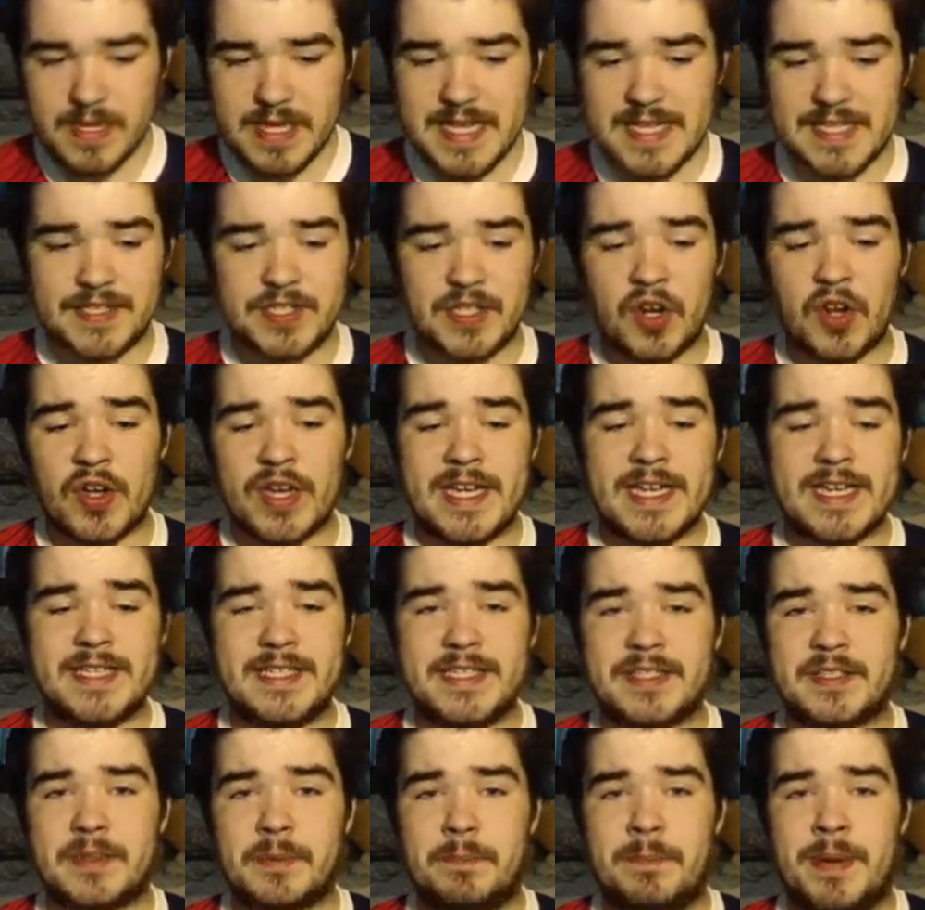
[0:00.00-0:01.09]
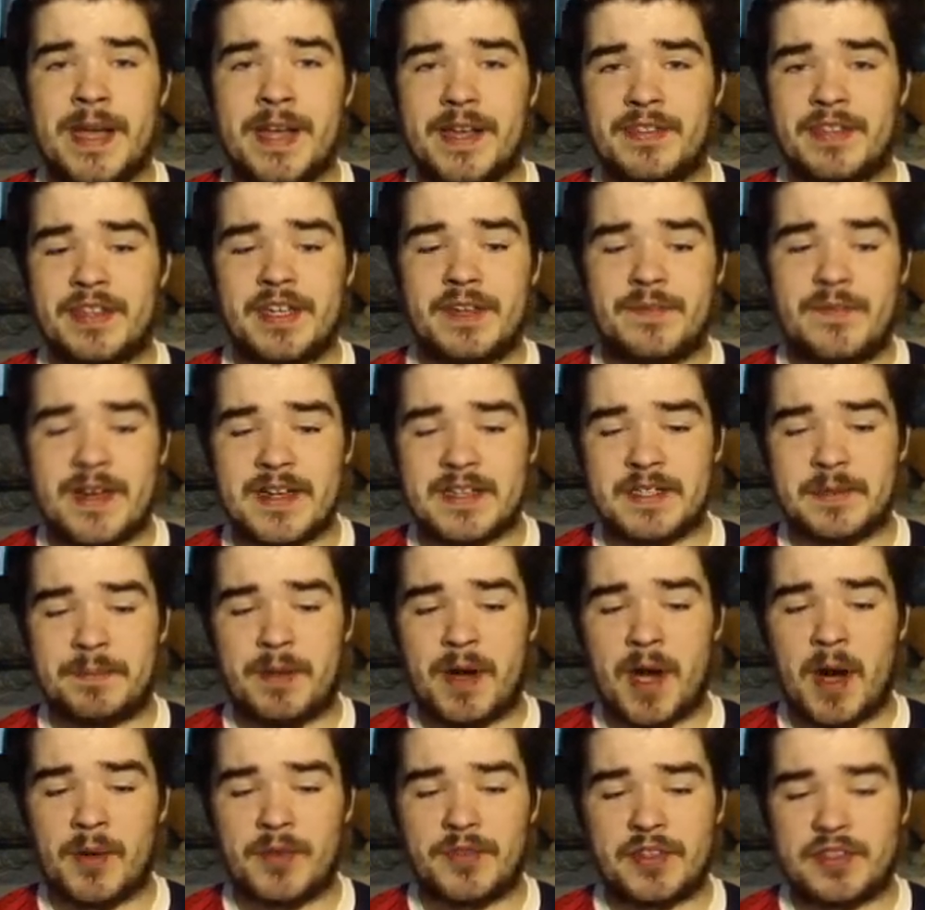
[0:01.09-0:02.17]
it's a lot easier to pick the defence
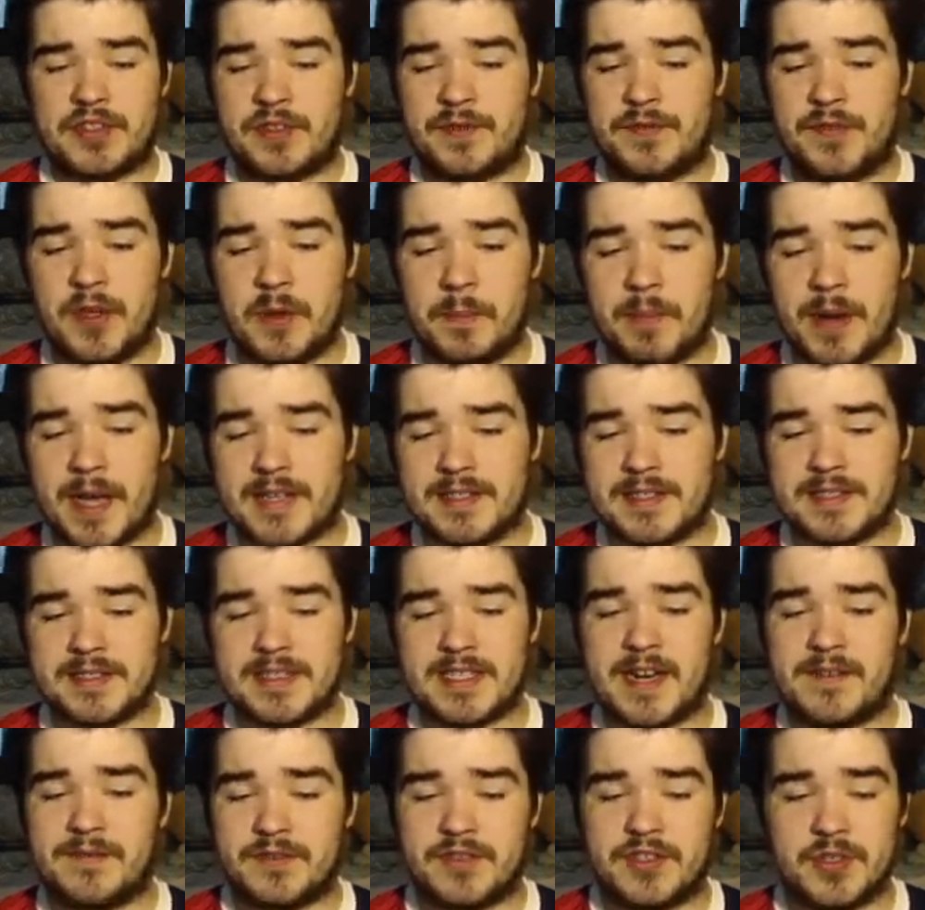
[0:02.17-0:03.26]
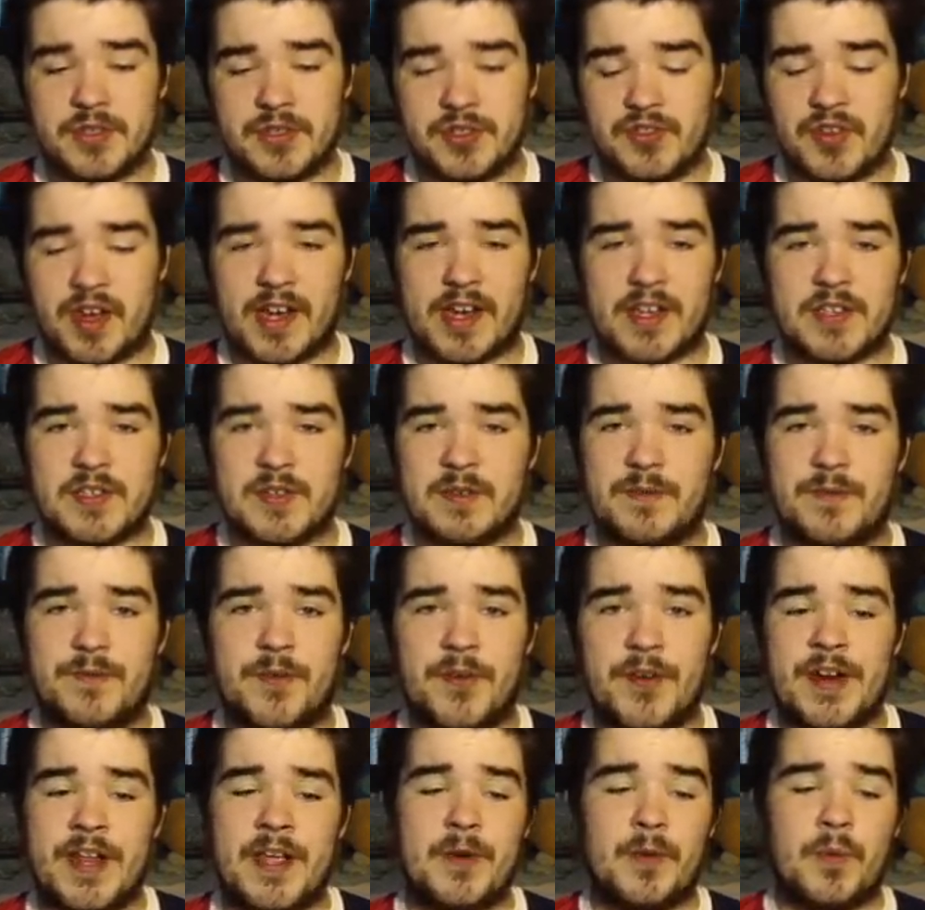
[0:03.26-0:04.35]
apart with just a few passes and having 2 strikers up
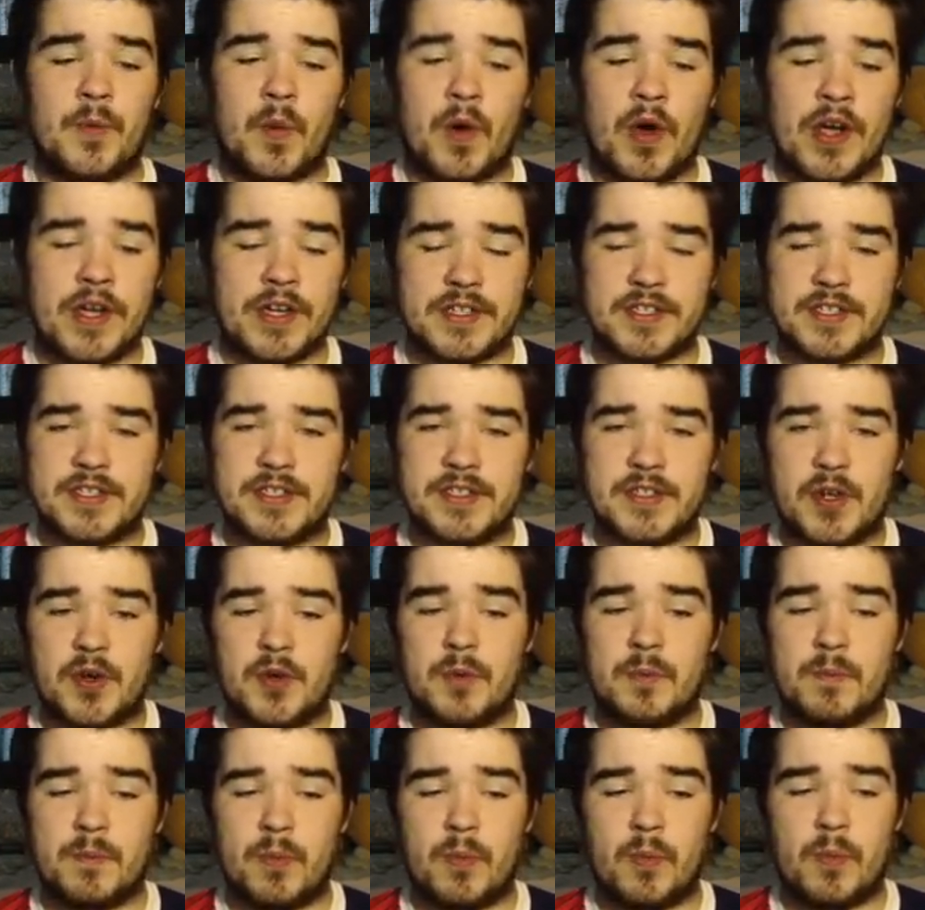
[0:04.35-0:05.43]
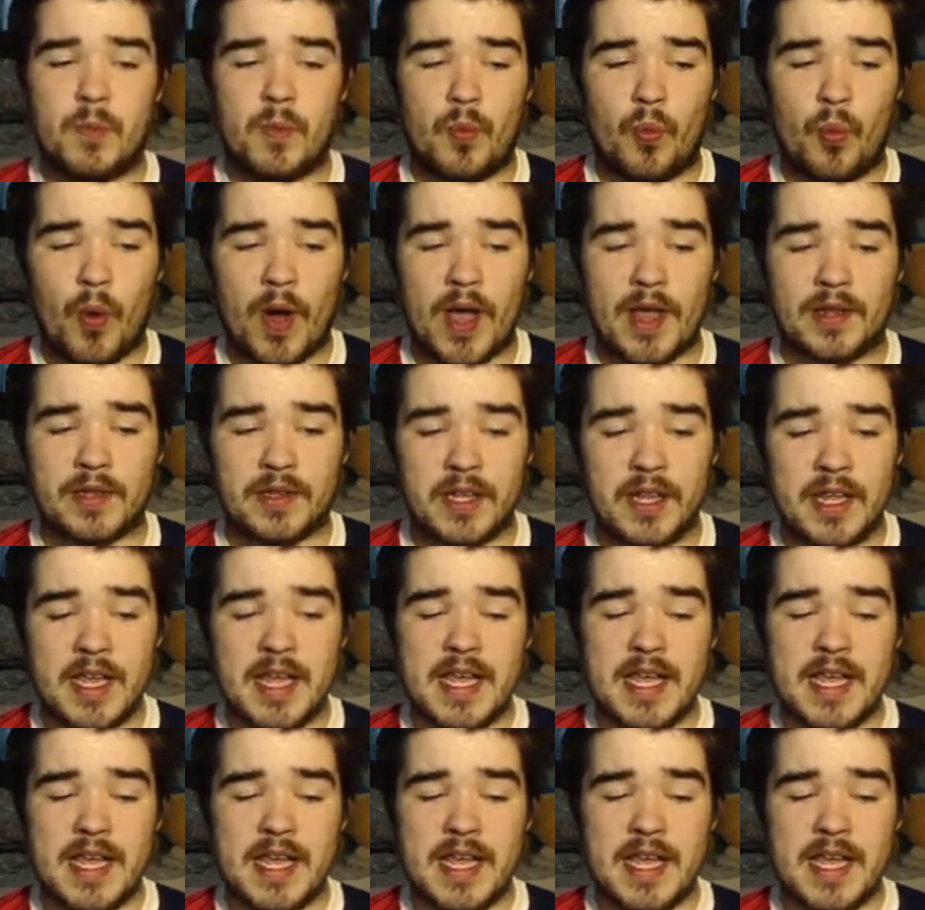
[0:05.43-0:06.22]
front. It works so well.